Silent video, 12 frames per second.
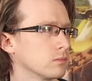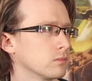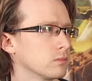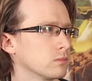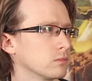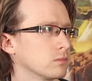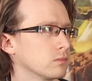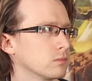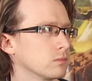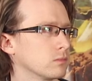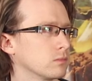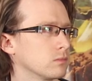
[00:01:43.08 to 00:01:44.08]

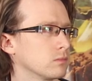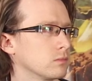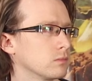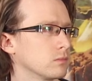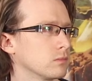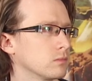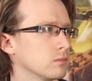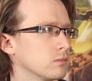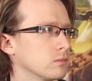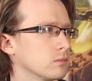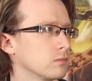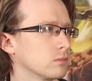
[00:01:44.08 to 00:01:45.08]

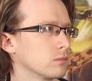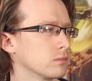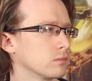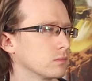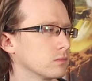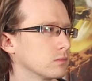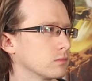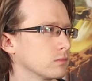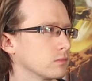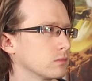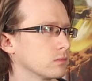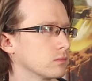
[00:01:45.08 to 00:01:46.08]

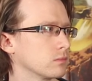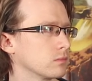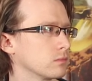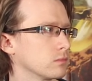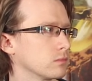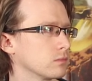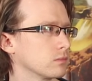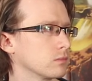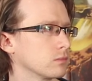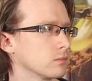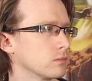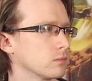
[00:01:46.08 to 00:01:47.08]

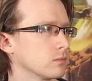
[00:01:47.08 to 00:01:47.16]
The person shown says nothing.